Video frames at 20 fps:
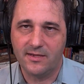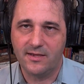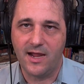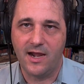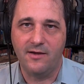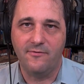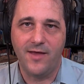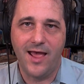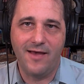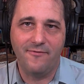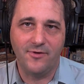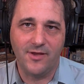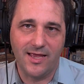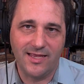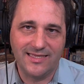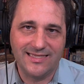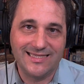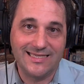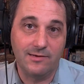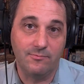Kind of have
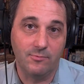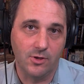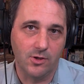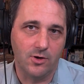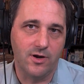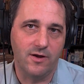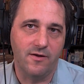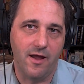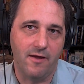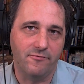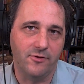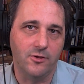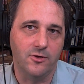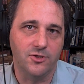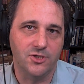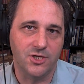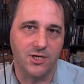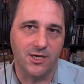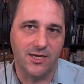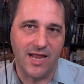a similar
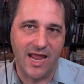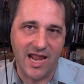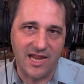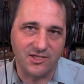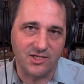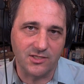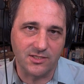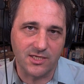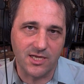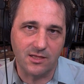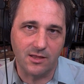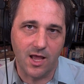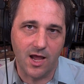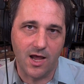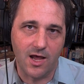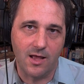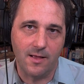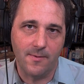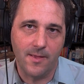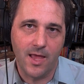evolution in agency
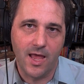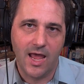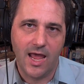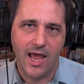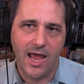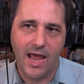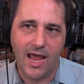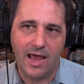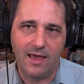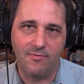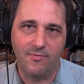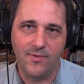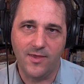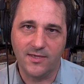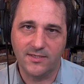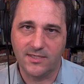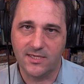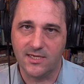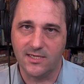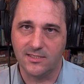law, and
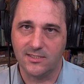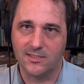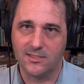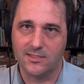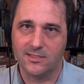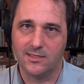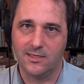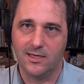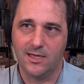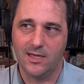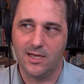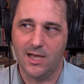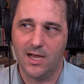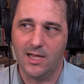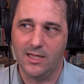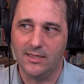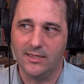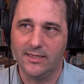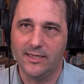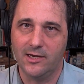this is
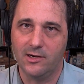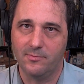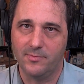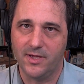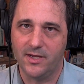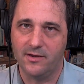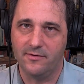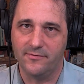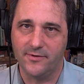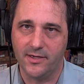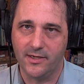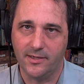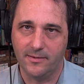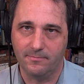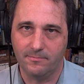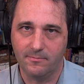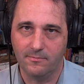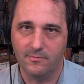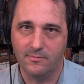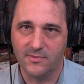a little bit of a
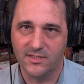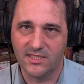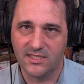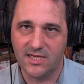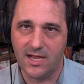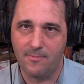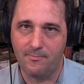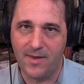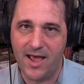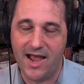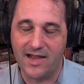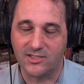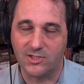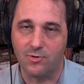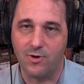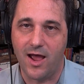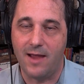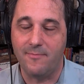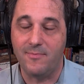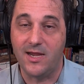step back.
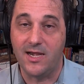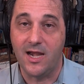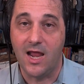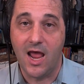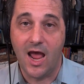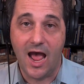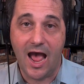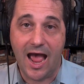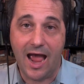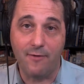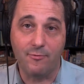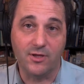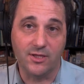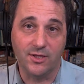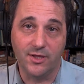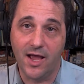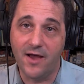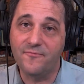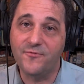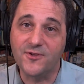So I mean, I would
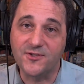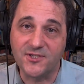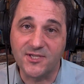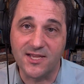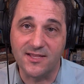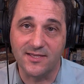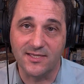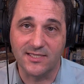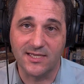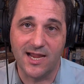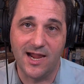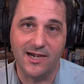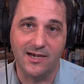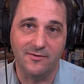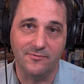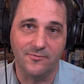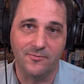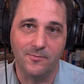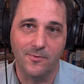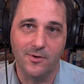love to see this kind
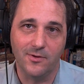of